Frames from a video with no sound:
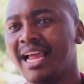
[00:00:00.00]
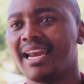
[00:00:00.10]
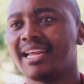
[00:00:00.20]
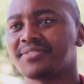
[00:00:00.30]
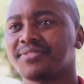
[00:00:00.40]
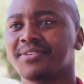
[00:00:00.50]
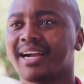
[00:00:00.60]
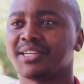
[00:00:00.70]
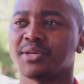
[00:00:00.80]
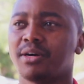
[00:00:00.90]
Let's
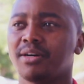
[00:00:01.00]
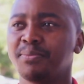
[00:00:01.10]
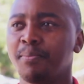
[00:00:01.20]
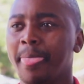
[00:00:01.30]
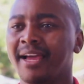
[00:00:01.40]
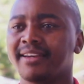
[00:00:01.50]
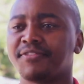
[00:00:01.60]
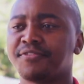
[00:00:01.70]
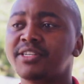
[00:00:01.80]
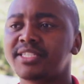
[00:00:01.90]
focus on the
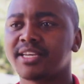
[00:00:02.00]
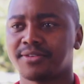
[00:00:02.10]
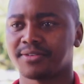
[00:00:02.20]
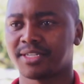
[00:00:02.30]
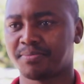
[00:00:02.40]
food security